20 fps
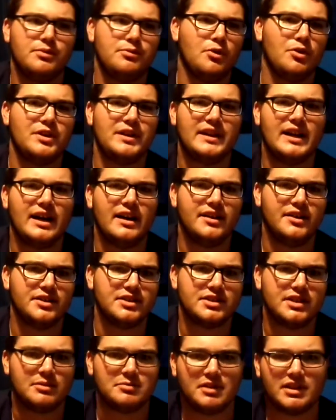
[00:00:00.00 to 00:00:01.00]

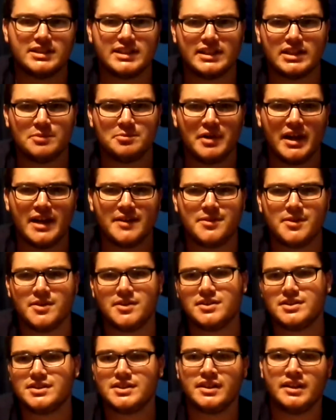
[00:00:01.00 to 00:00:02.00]
49ers. I'm going to take the
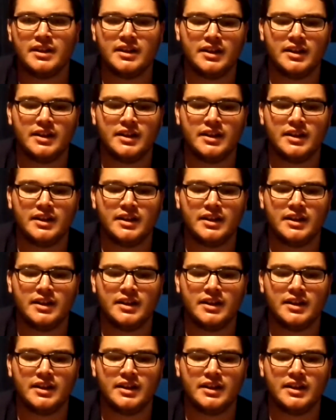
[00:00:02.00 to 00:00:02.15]
Panthers.